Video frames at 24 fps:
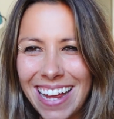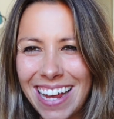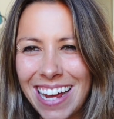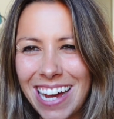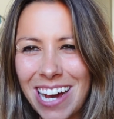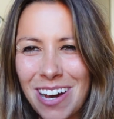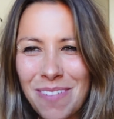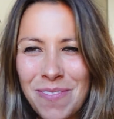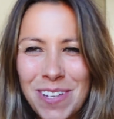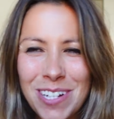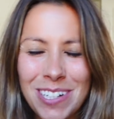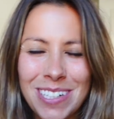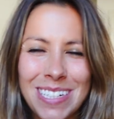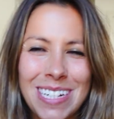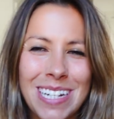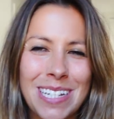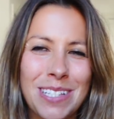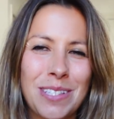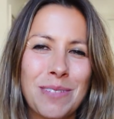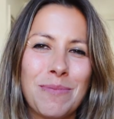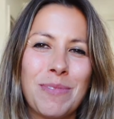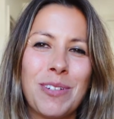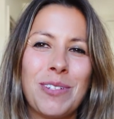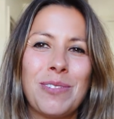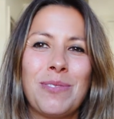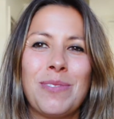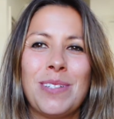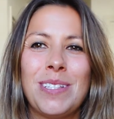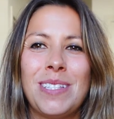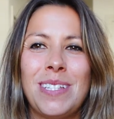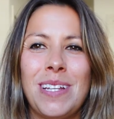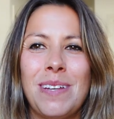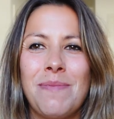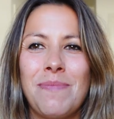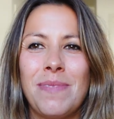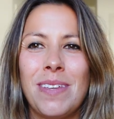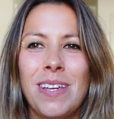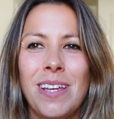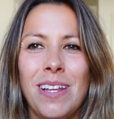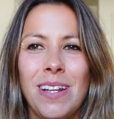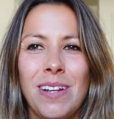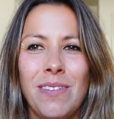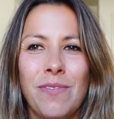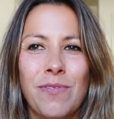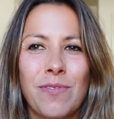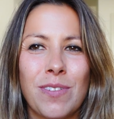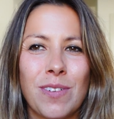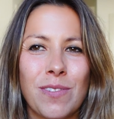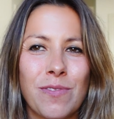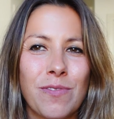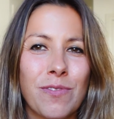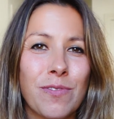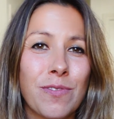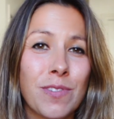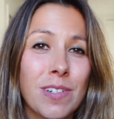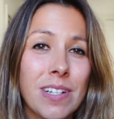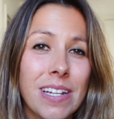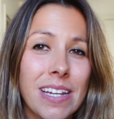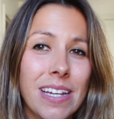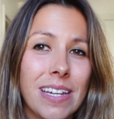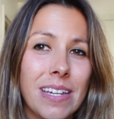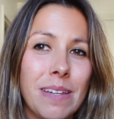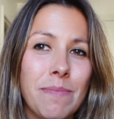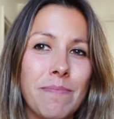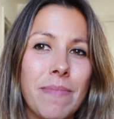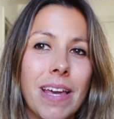Helping your customers with something for free